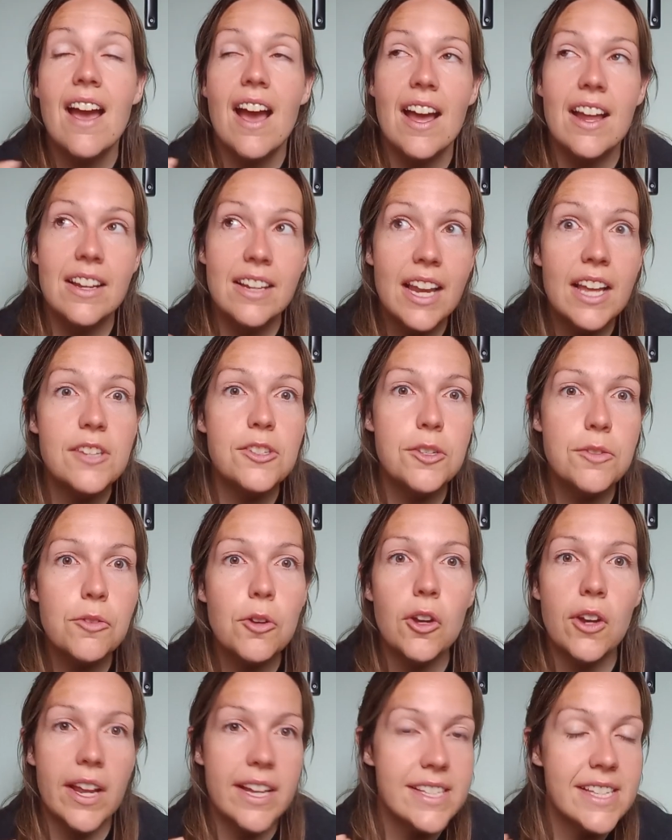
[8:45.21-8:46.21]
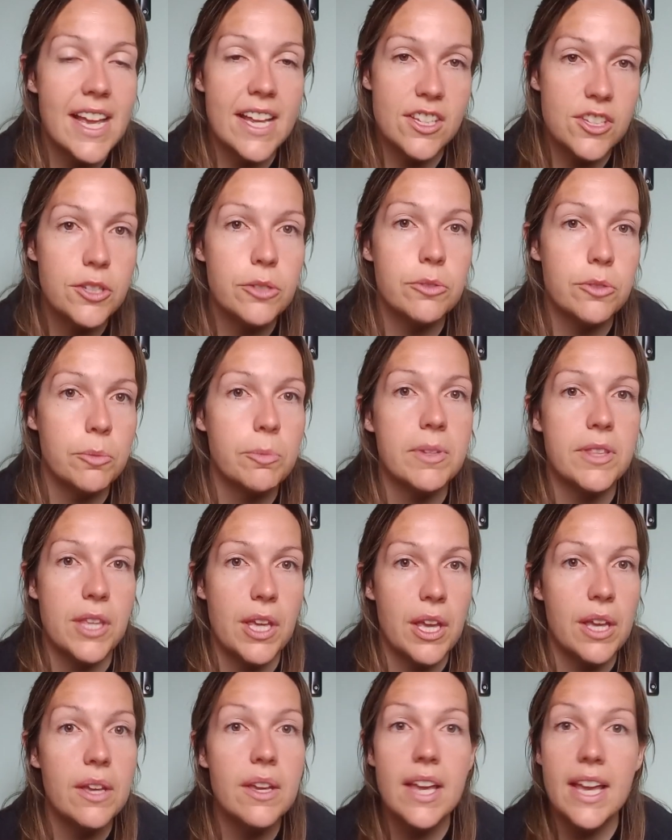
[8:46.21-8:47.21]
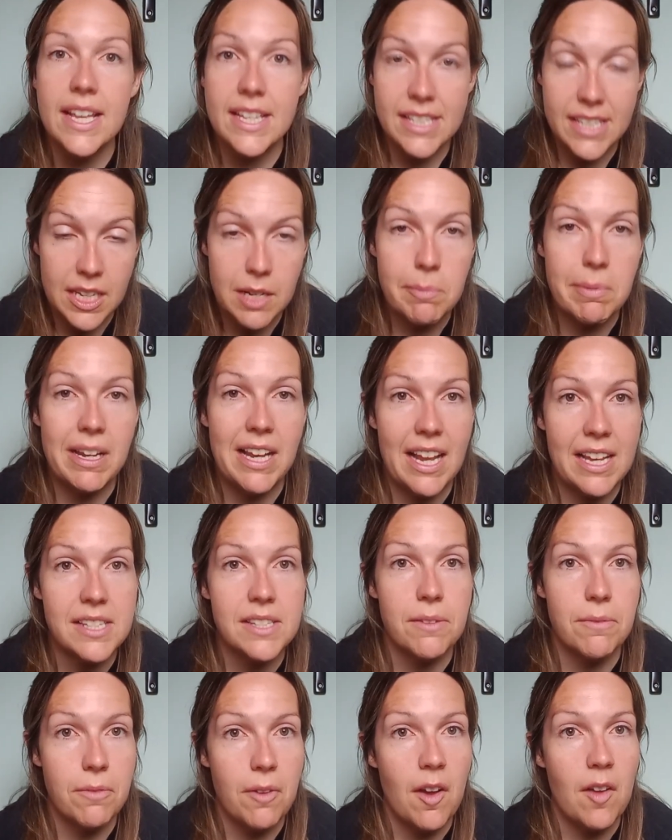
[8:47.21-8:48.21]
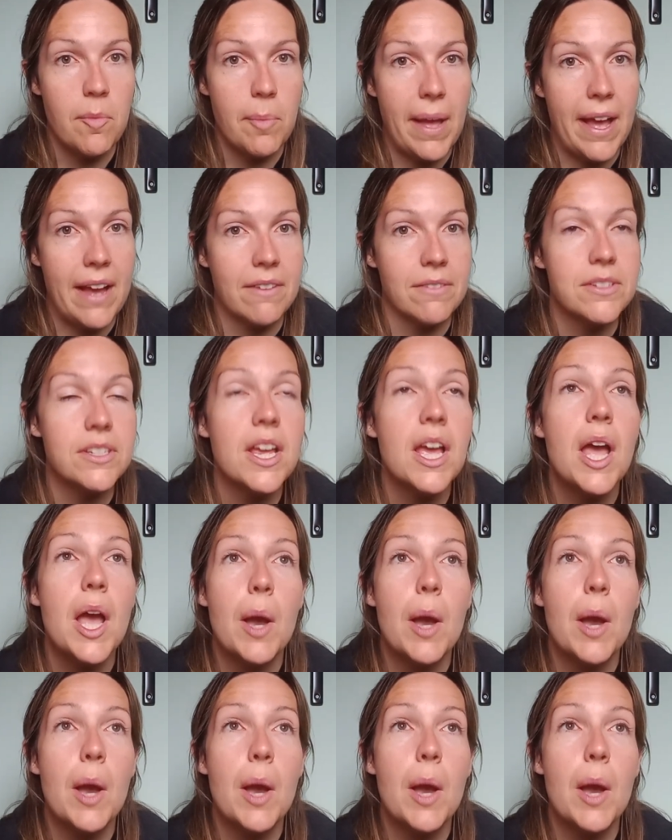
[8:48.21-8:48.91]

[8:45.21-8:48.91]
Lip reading: unless you've got like 10 children with you, it's going to be less than £5.